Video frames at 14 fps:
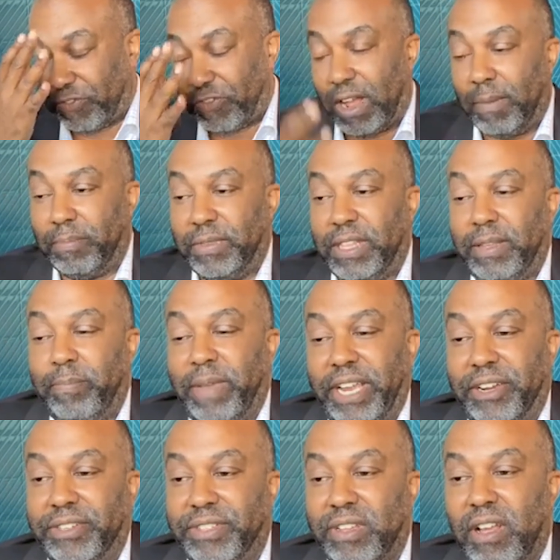from the
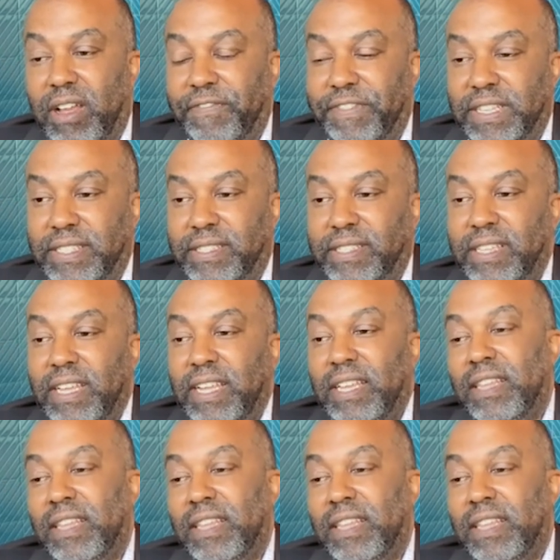mayor's office,